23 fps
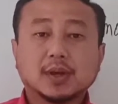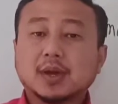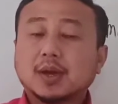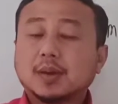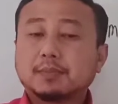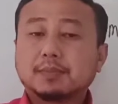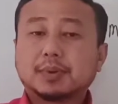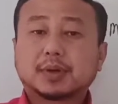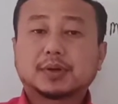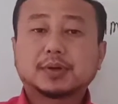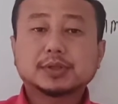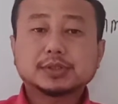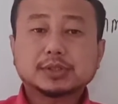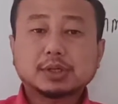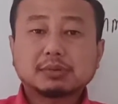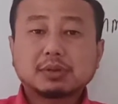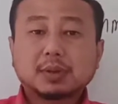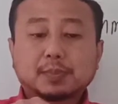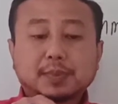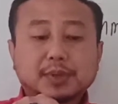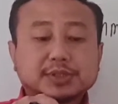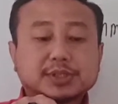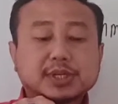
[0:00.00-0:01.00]
Because of
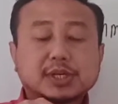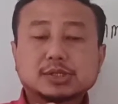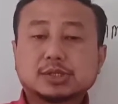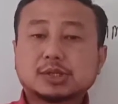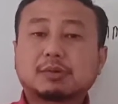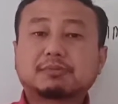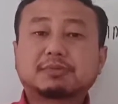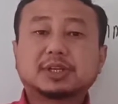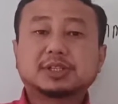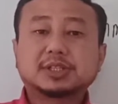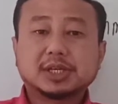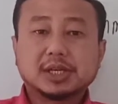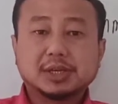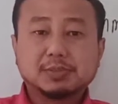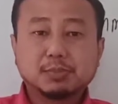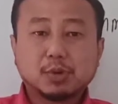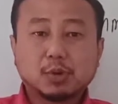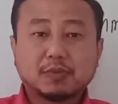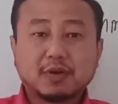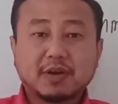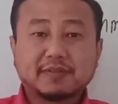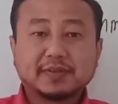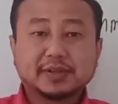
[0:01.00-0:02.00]
the presence of these
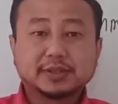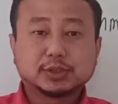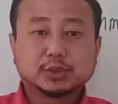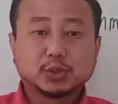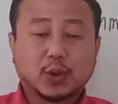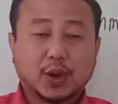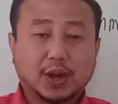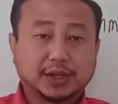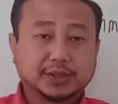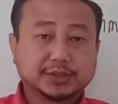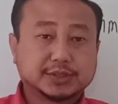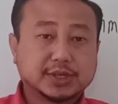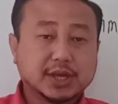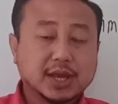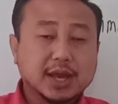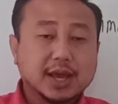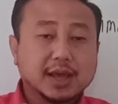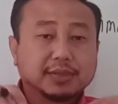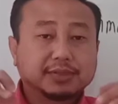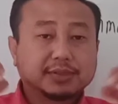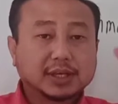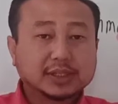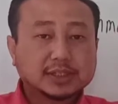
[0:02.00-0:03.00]
immovable joints,
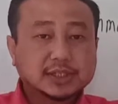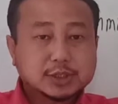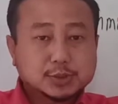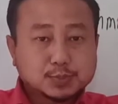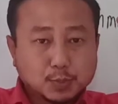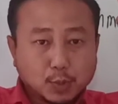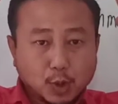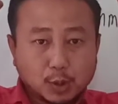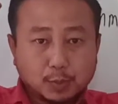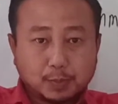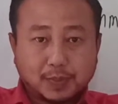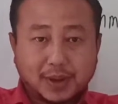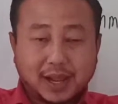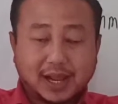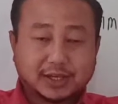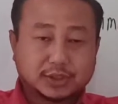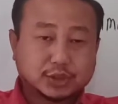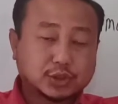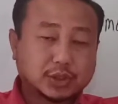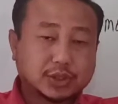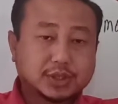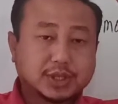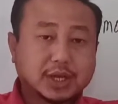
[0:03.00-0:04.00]
these small
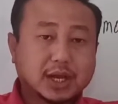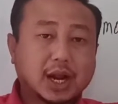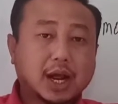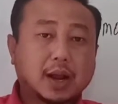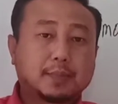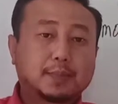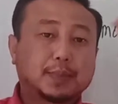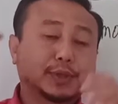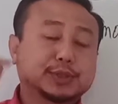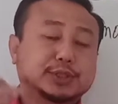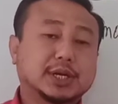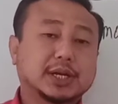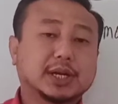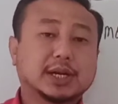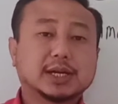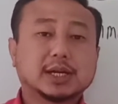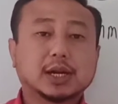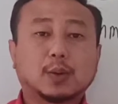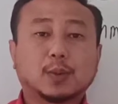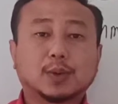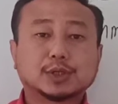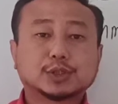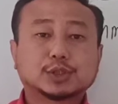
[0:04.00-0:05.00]
plates that are present in
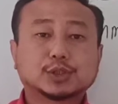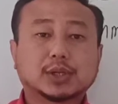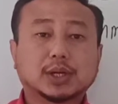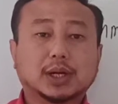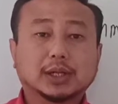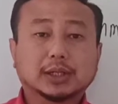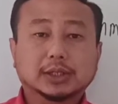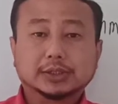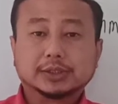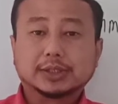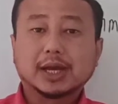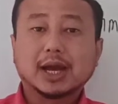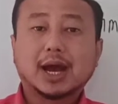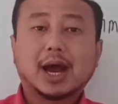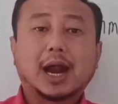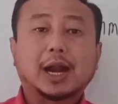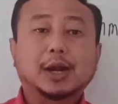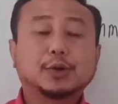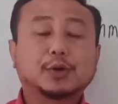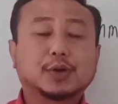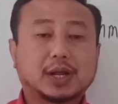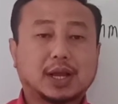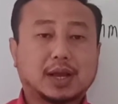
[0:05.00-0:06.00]
our skull, they are
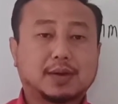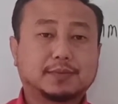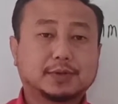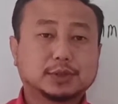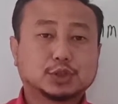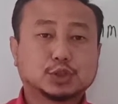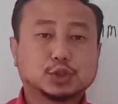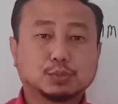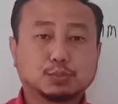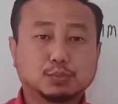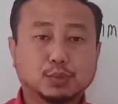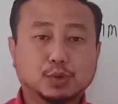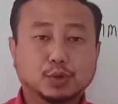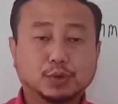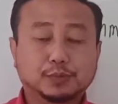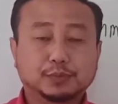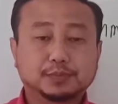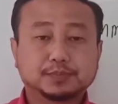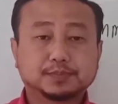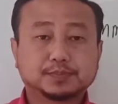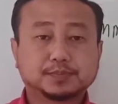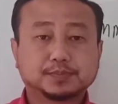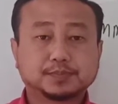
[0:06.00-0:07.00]
not able to
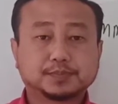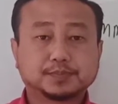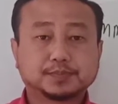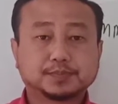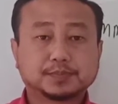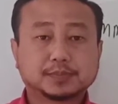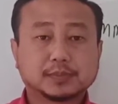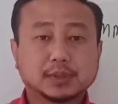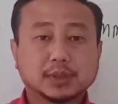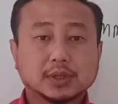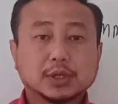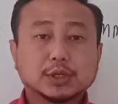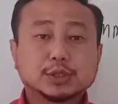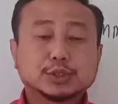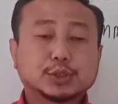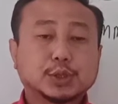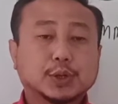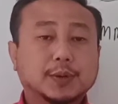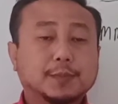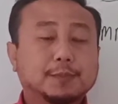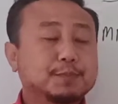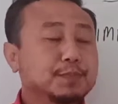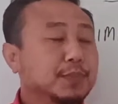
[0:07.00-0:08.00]
move.
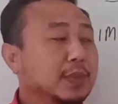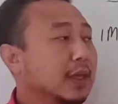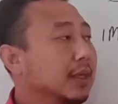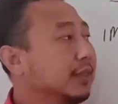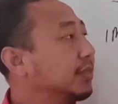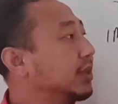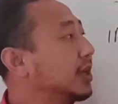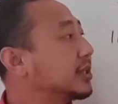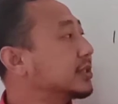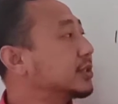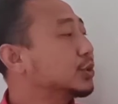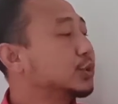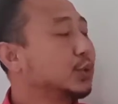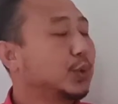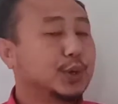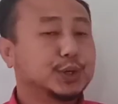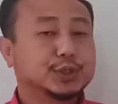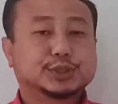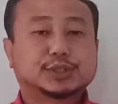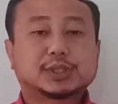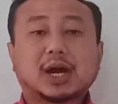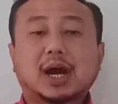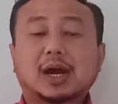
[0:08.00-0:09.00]
So these
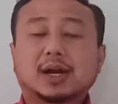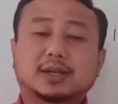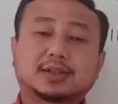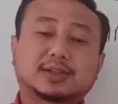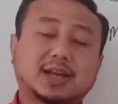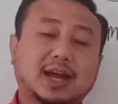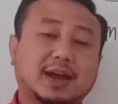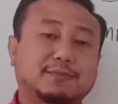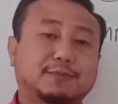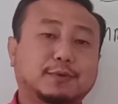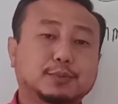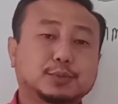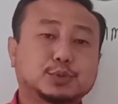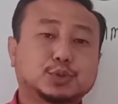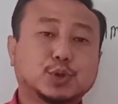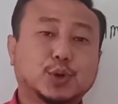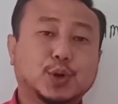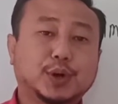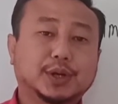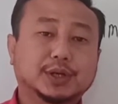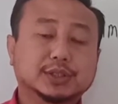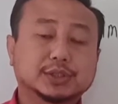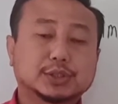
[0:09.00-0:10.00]
joints are the type of
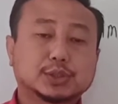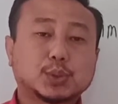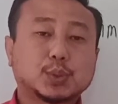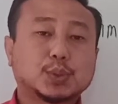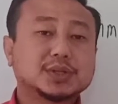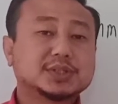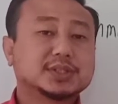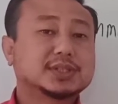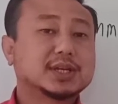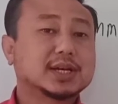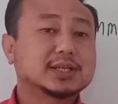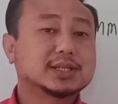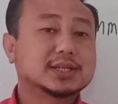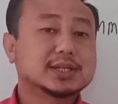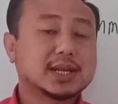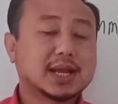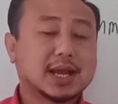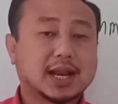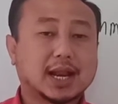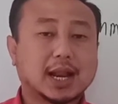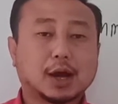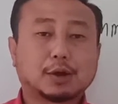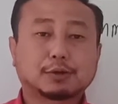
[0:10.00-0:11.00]
joints which doesn't
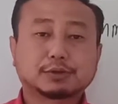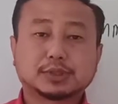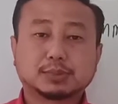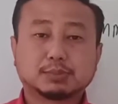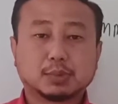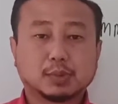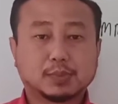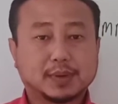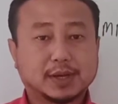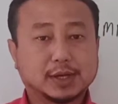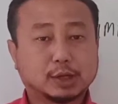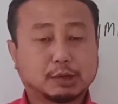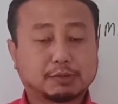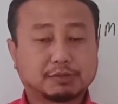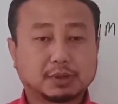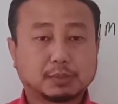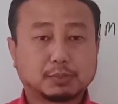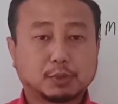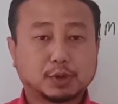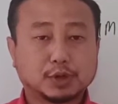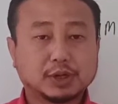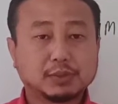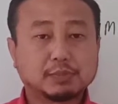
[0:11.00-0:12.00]
allow the movement of the
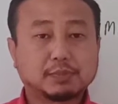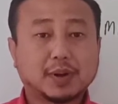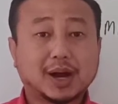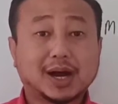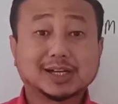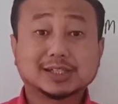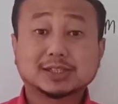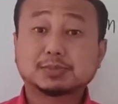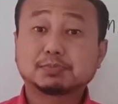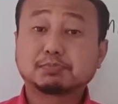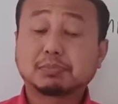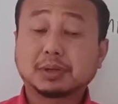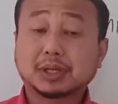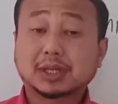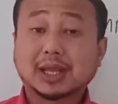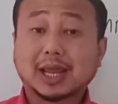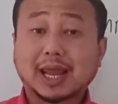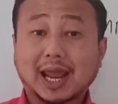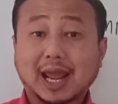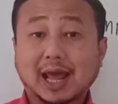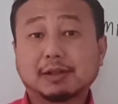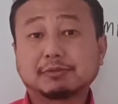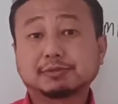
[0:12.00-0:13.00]
body parts but
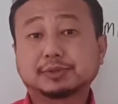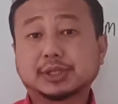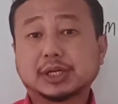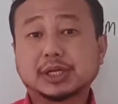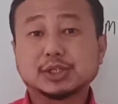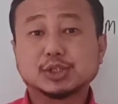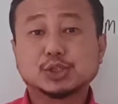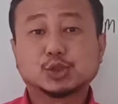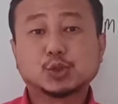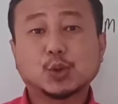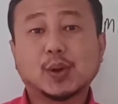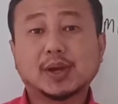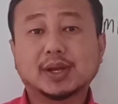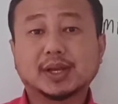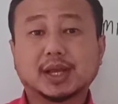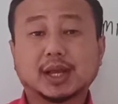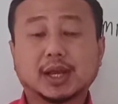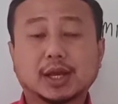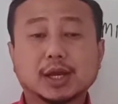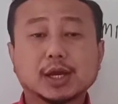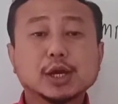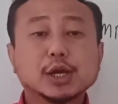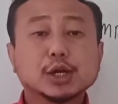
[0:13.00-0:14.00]
helps in
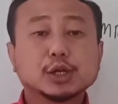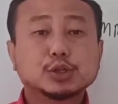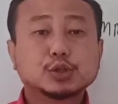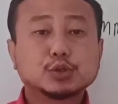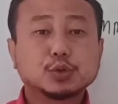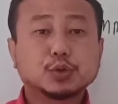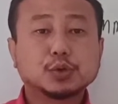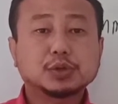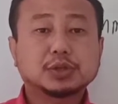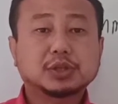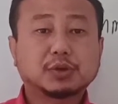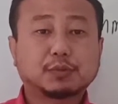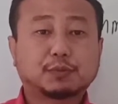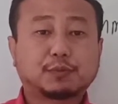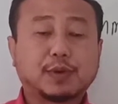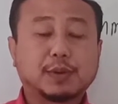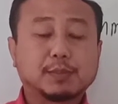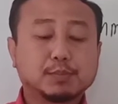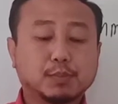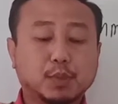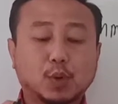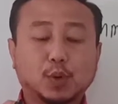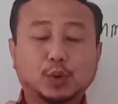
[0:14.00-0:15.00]
joining two
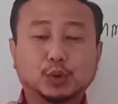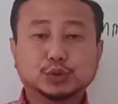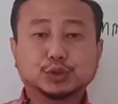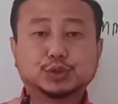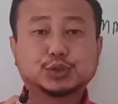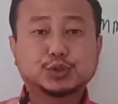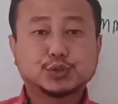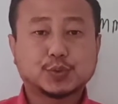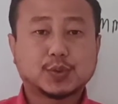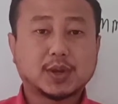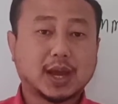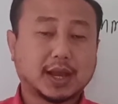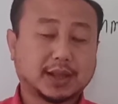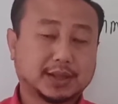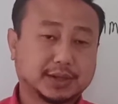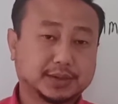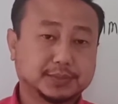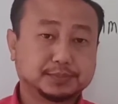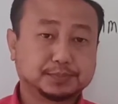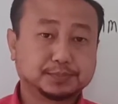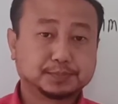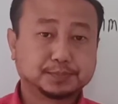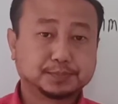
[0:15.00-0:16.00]
different bones together.